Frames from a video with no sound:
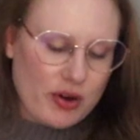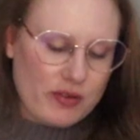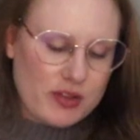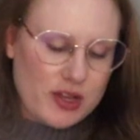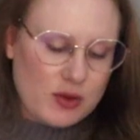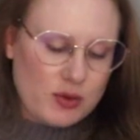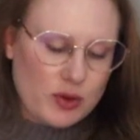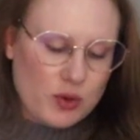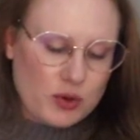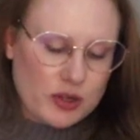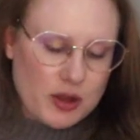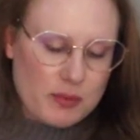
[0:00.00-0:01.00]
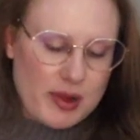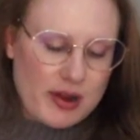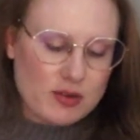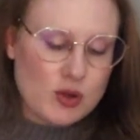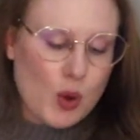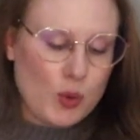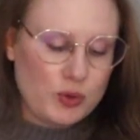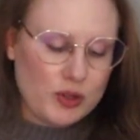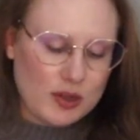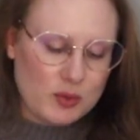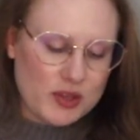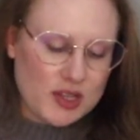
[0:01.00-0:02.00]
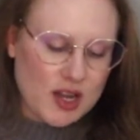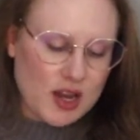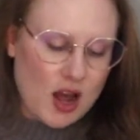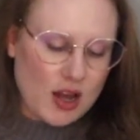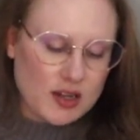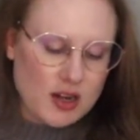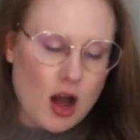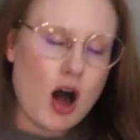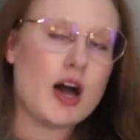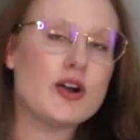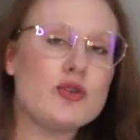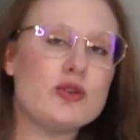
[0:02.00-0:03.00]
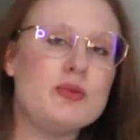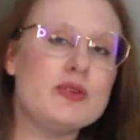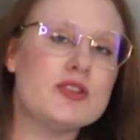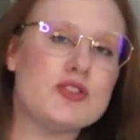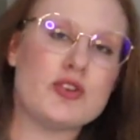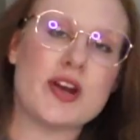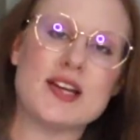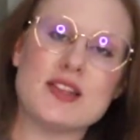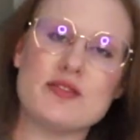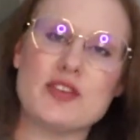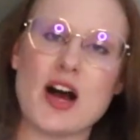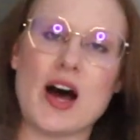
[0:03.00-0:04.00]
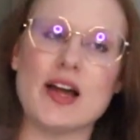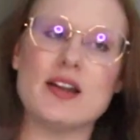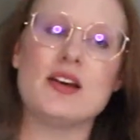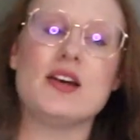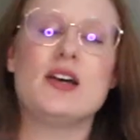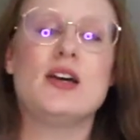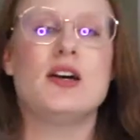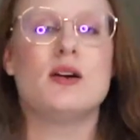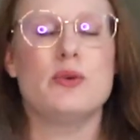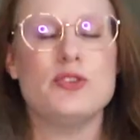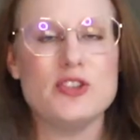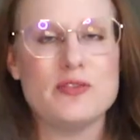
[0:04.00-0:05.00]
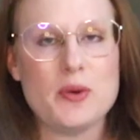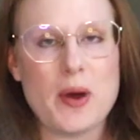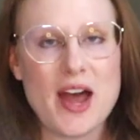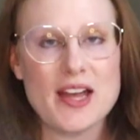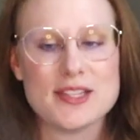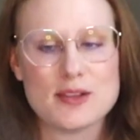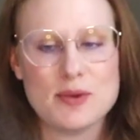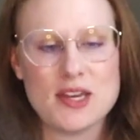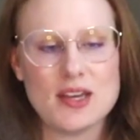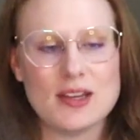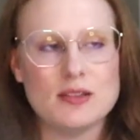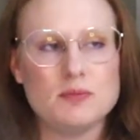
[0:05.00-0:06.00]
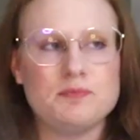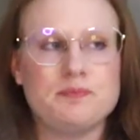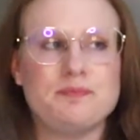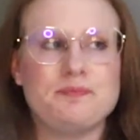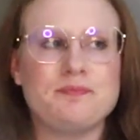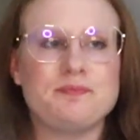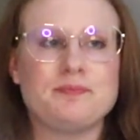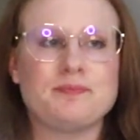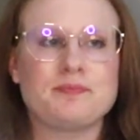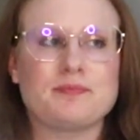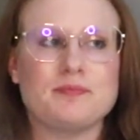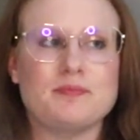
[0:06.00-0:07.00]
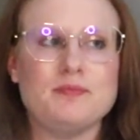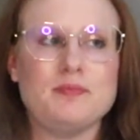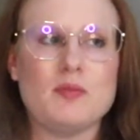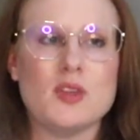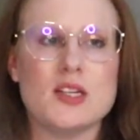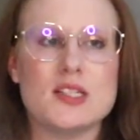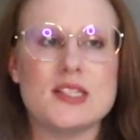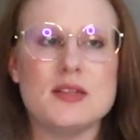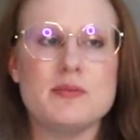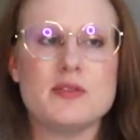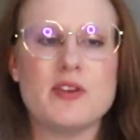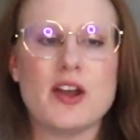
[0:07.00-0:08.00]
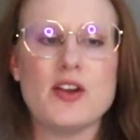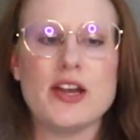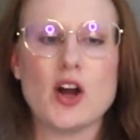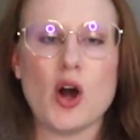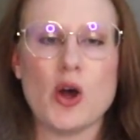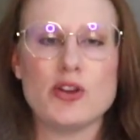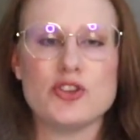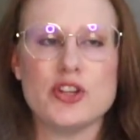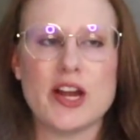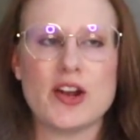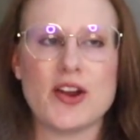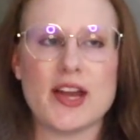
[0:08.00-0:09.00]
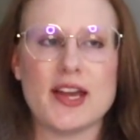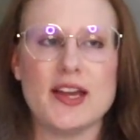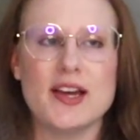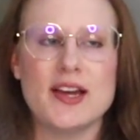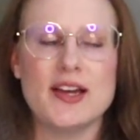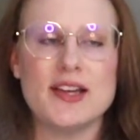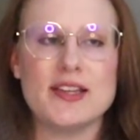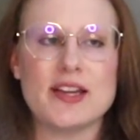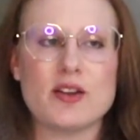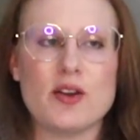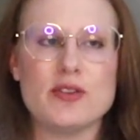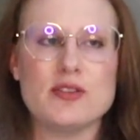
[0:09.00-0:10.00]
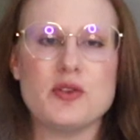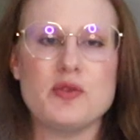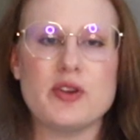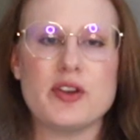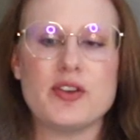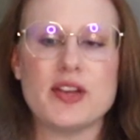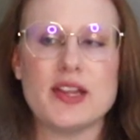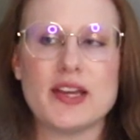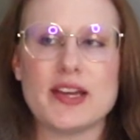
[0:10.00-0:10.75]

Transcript: of the unicorn compares only with the unconquerable strength of God." Which, if you ask me, seems very cautionary, yet also very